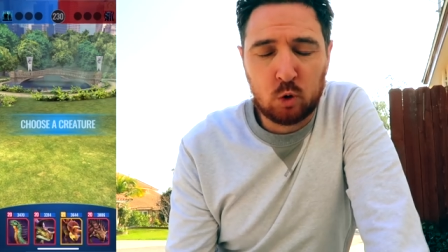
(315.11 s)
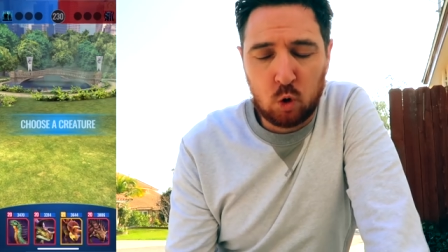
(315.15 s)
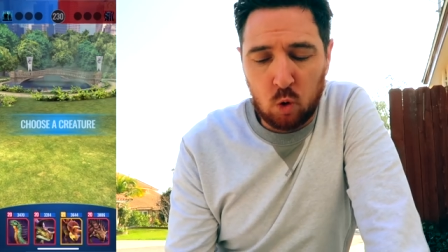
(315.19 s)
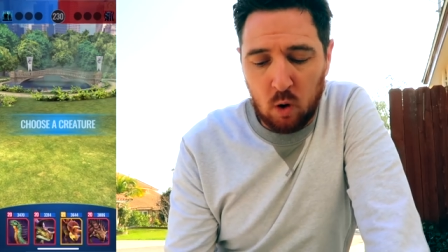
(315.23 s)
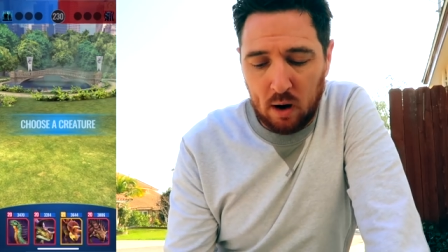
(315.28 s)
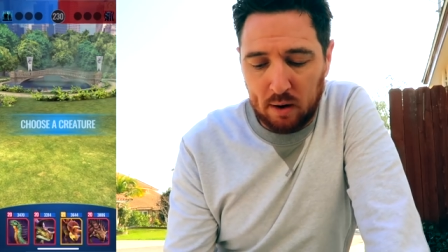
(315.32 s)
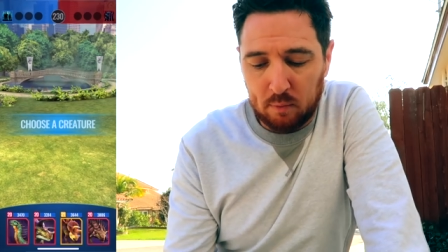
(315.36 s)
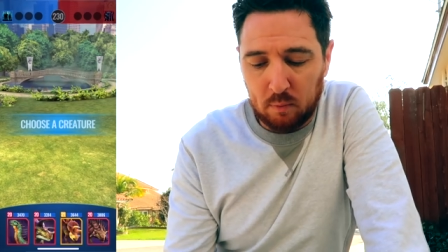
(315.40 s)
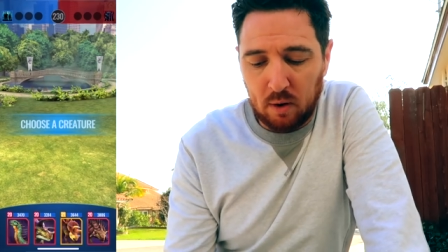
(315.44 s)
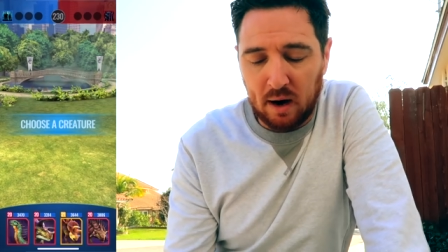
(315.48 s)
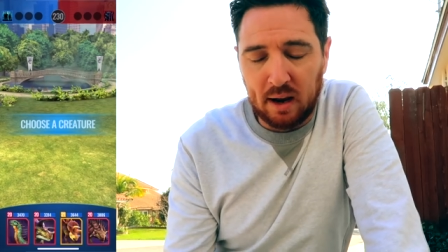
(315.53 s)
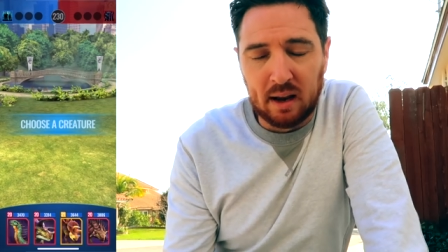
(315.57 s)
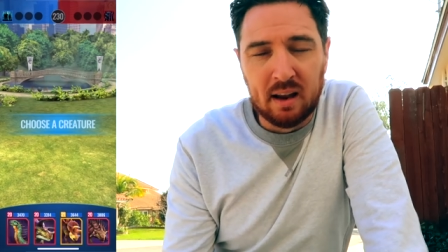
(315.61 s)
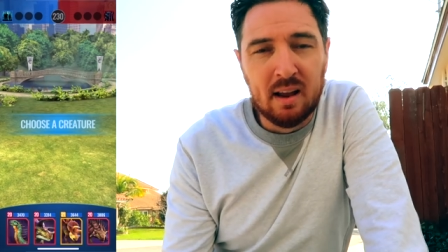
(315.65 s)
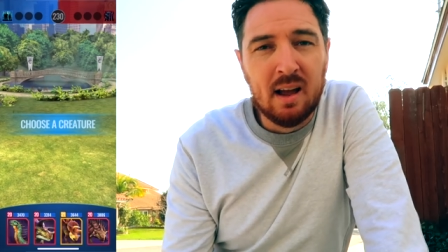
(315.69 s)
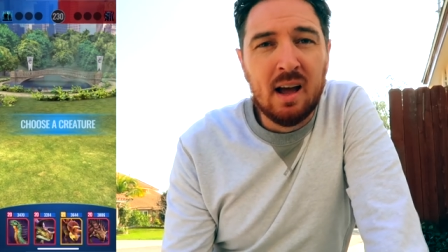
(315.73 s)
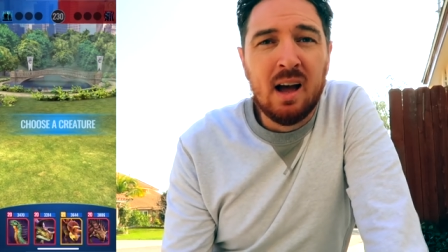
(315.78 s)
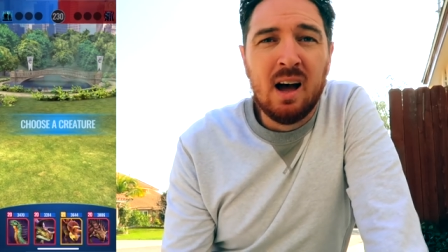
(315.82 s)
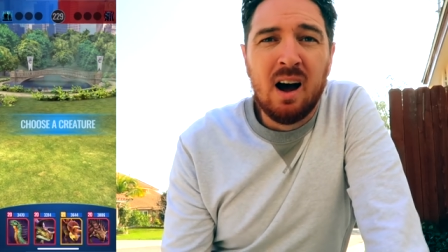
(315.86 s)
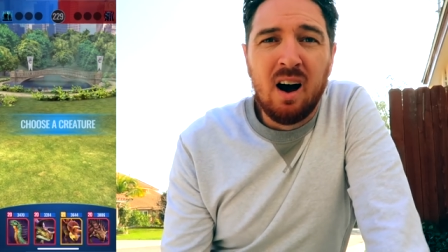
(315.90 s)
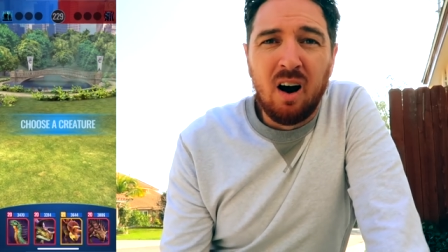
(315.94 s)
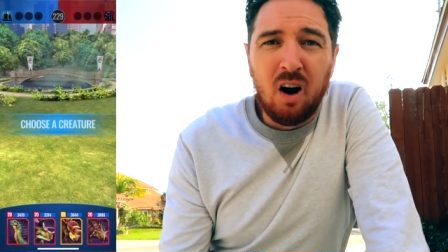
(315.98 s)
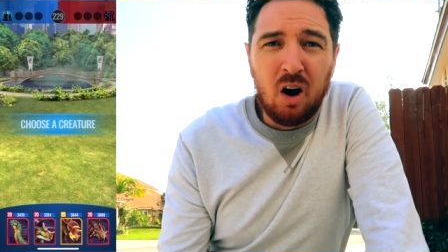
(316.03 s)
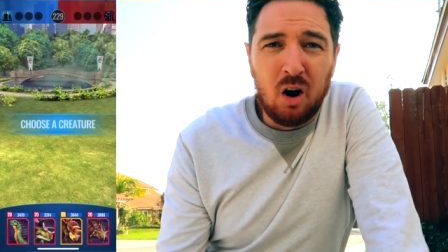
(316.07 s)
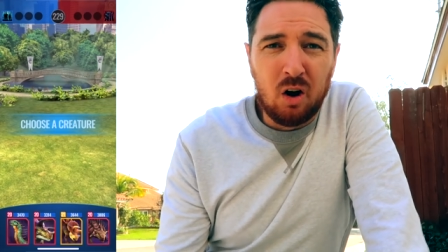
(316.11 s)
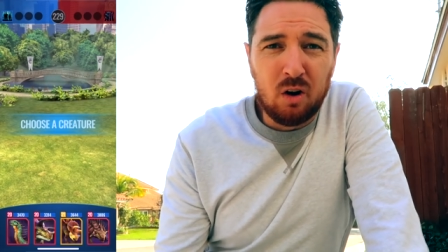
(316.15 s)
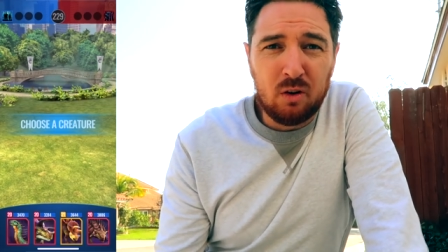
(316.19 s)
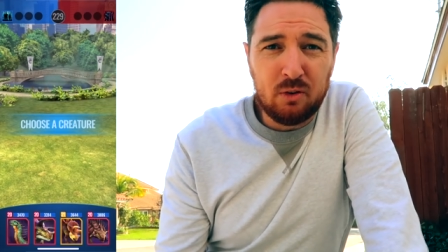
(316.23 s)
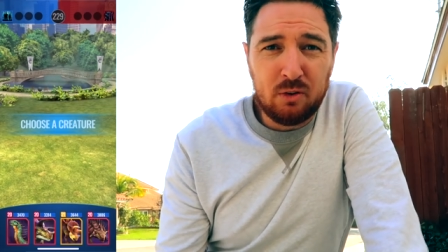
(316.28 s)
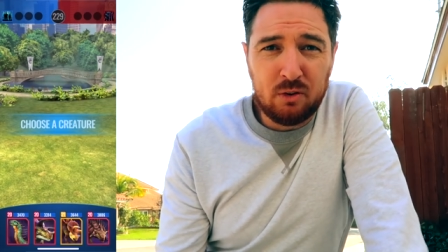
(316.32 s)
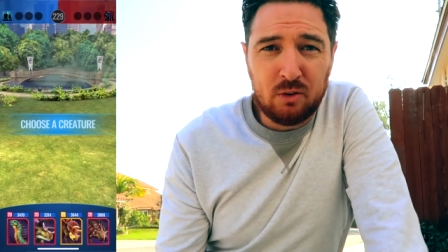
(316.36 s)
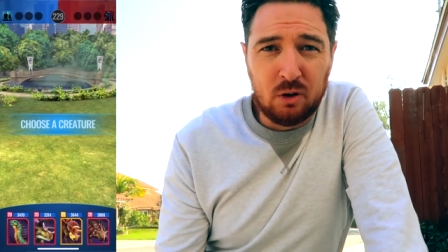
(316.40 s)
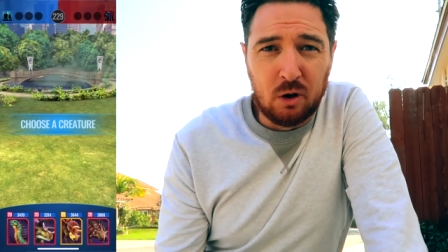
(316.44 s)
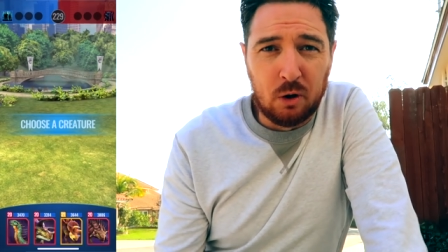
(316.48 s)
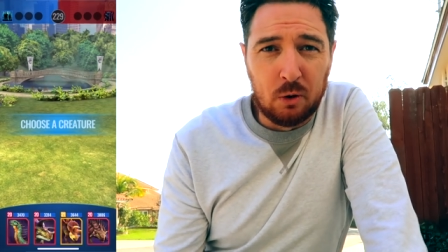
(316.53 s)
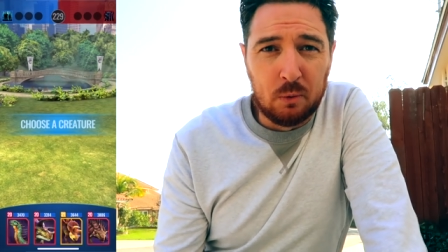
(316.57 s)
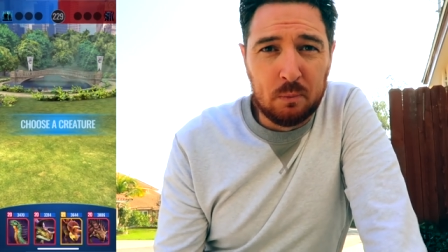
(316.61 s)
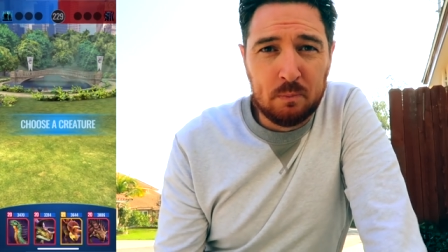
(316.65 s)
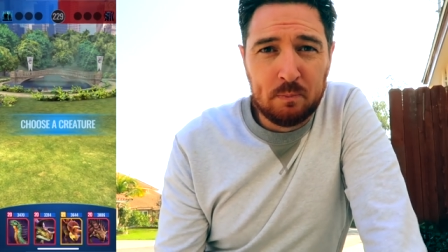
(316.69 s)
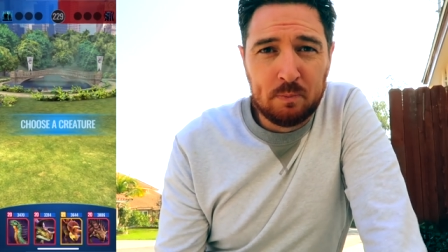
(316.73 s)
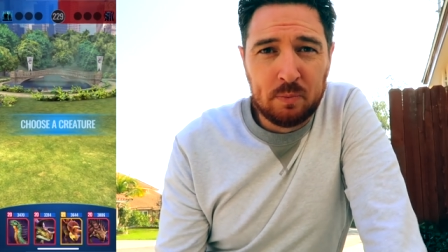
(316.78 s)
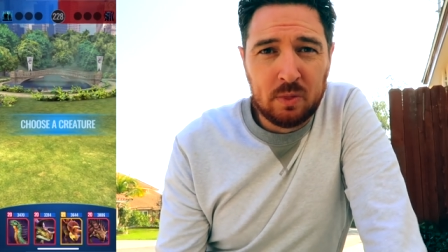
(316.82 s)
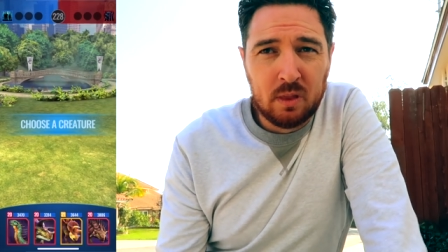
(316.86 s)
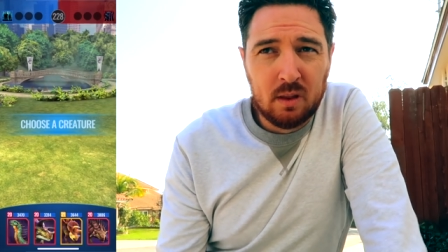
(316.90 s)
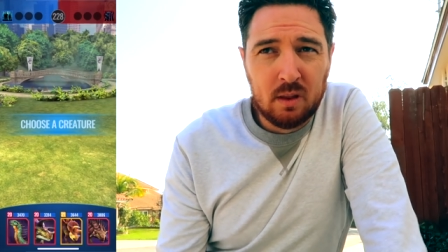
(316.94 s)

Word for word: quite right. Also,